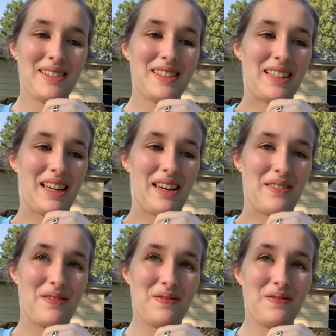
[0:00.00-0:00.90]
that I
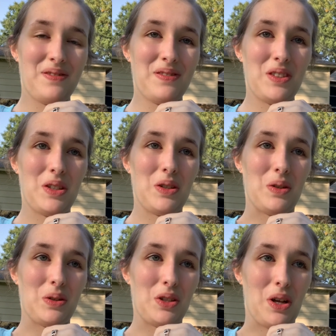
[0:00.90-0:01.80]

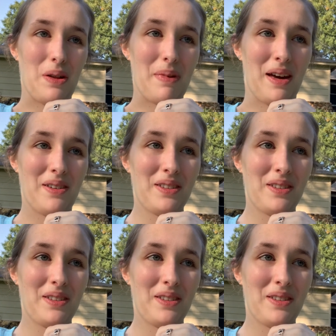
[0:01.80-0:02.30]
told y'all about.